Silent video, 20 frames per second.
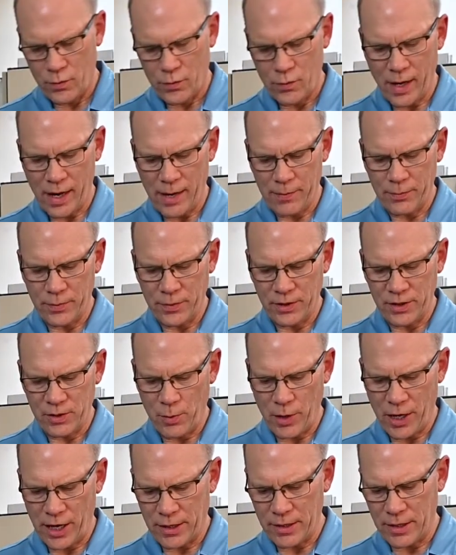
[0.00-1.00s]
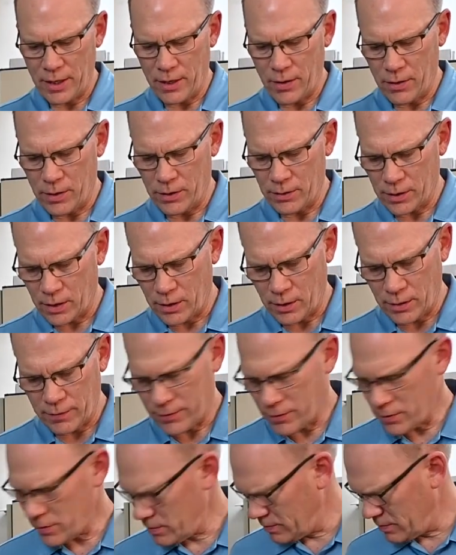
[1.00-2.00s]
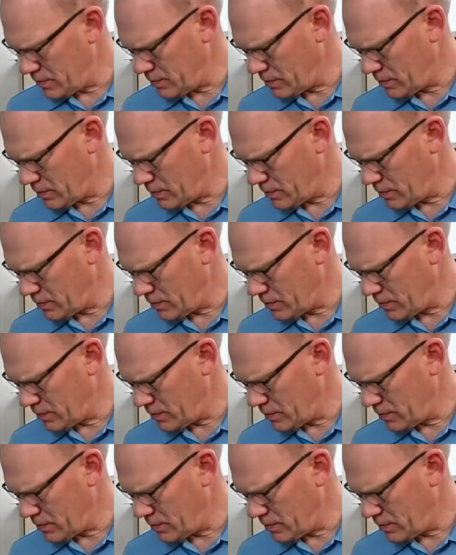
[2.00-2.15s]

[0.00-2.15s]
drop this back down on the cover.